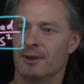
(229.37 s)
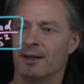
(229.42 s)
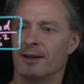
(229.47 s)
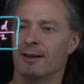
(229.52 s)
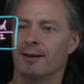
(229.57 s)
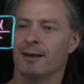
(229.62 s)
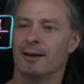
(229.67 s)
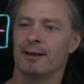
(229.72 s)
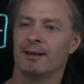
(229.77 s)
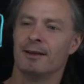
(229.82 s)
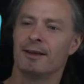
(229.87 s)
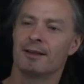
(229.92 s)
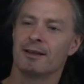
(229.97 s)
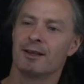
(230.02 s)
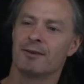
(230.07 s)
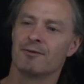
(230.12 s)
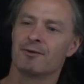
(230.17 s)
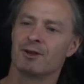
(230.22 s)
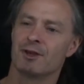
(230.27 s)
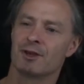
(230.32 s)
and that
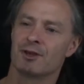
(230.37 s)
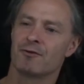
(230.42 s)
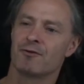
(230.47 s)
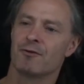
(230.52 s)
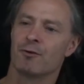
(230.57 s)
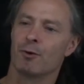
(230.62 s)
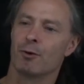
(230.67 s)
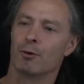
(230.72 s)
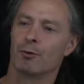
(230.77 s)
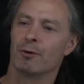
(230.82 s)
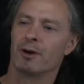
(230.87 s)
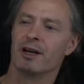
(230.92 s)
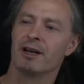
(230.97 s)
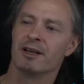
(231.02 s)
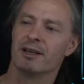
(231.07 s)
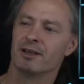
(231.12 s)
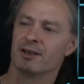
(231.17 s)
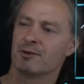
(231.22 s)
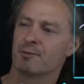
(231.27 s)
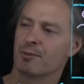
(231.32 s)
gives us 4
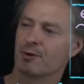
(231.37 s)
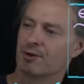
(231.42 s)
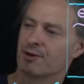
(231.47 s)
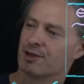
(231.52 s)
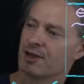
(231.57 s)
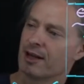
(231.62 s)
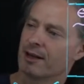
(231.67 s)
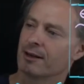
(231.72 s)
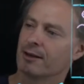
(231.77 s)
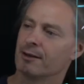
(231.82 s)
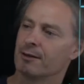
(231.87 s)
radians per second.